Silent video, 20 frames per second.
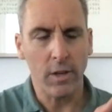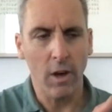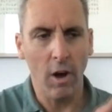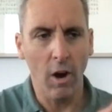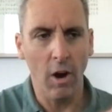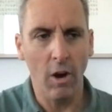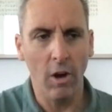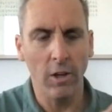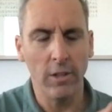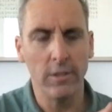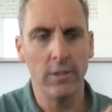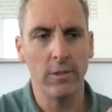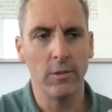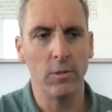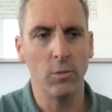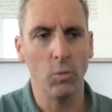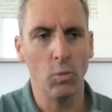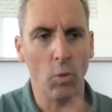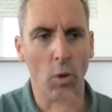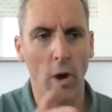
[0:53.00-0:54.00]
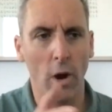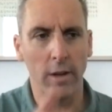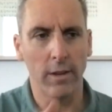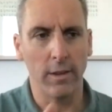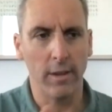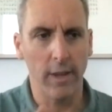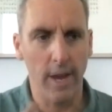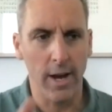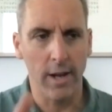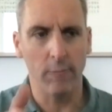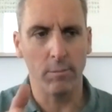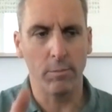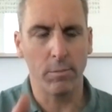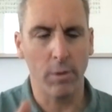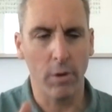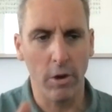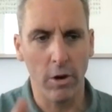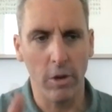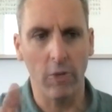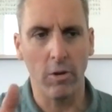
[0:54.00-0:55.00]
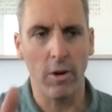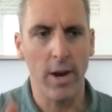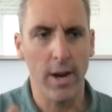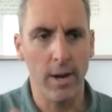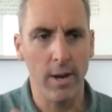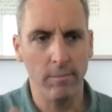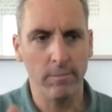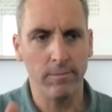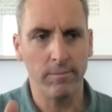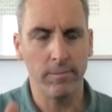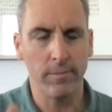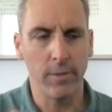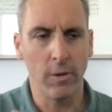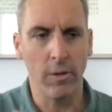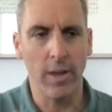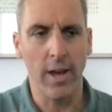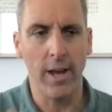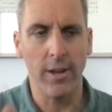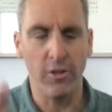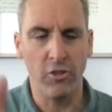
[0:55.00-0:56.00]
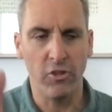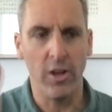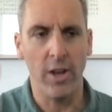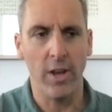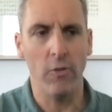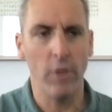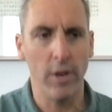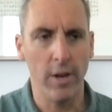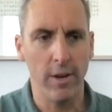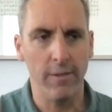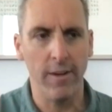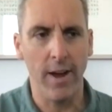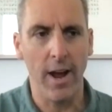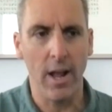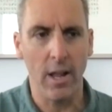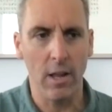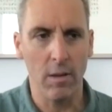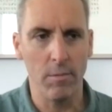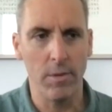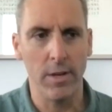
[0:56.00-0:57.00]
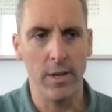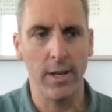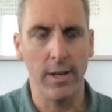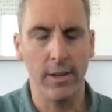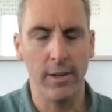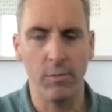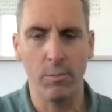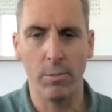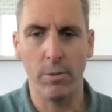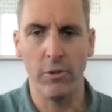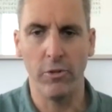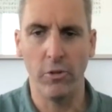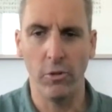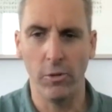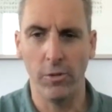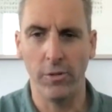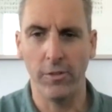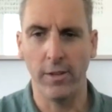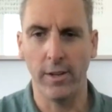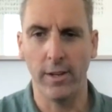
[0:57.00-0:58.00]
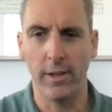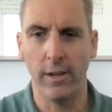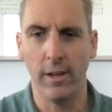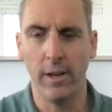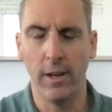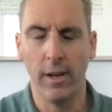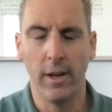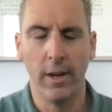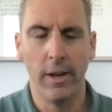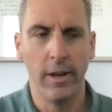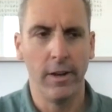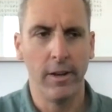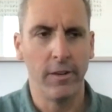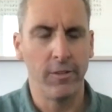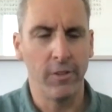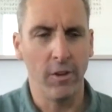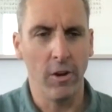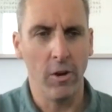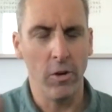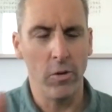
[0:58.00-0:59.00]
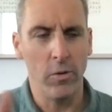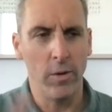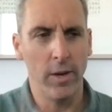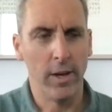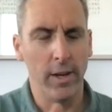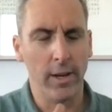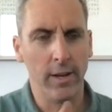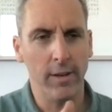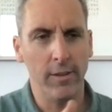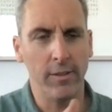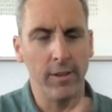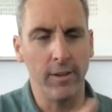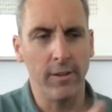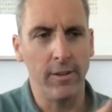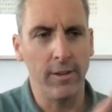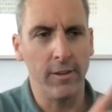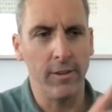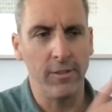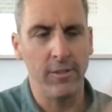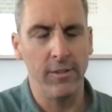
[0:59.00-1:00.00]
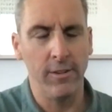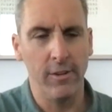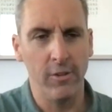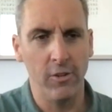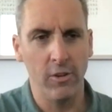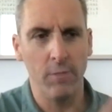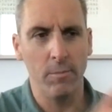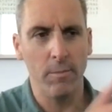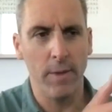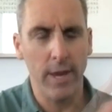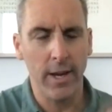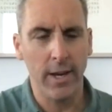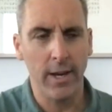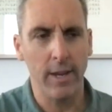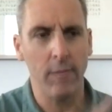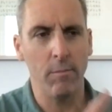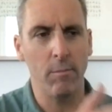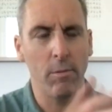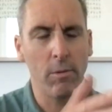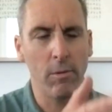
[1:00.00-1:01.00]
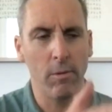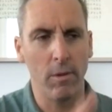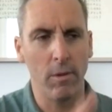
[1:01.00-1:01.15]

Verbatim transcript: on what that program or that generative element is producing. So it is a decision making